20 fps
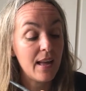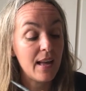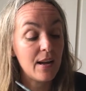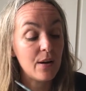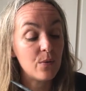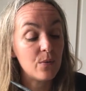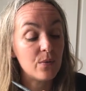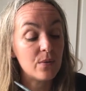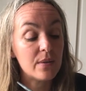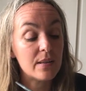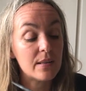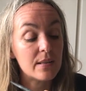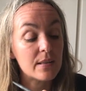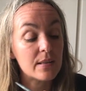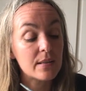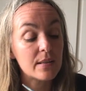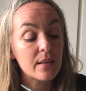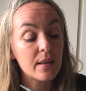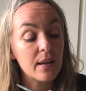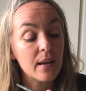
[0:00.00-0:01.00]
It
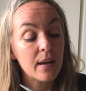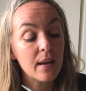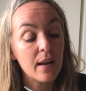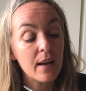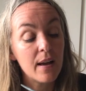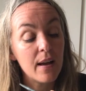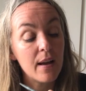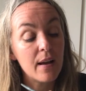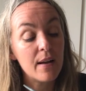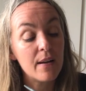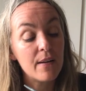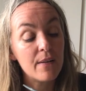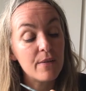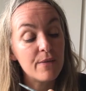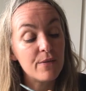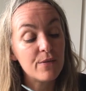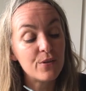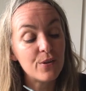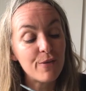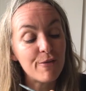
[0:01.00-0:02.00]
was
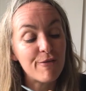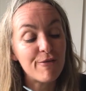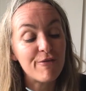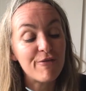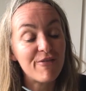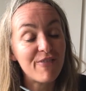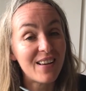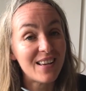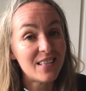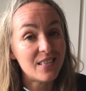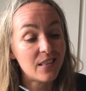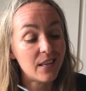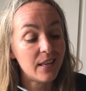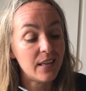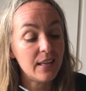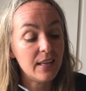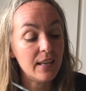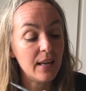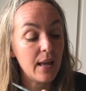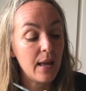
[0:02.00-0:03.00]
sort of
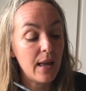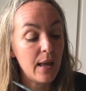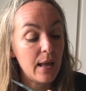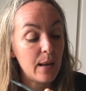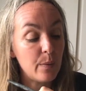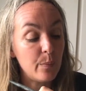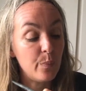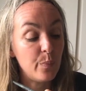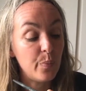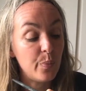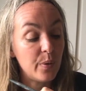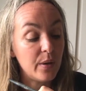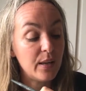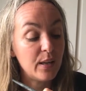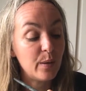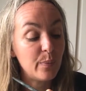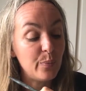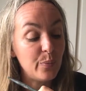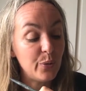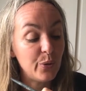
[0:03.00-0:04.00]
fuzzy,
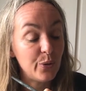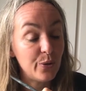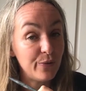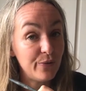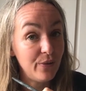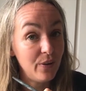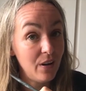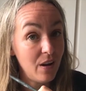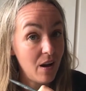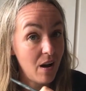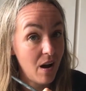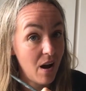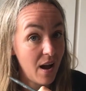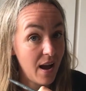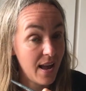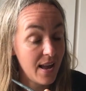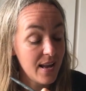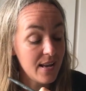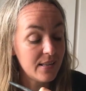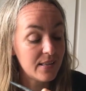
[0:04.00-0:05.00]
big, beautiful
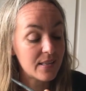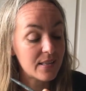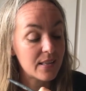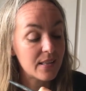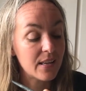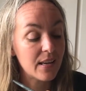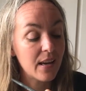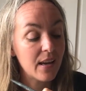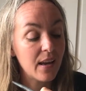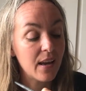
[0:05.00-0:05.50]
eyes,